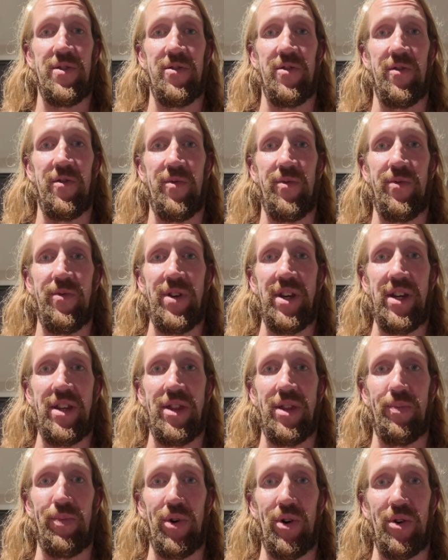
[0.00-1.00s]
to have
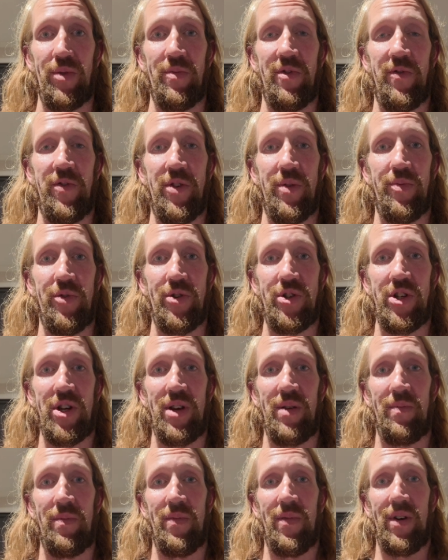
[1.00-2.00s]
hit the bottom of your
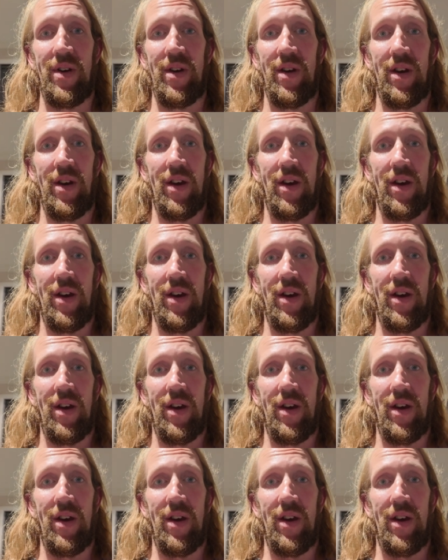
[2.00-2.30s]
push-up,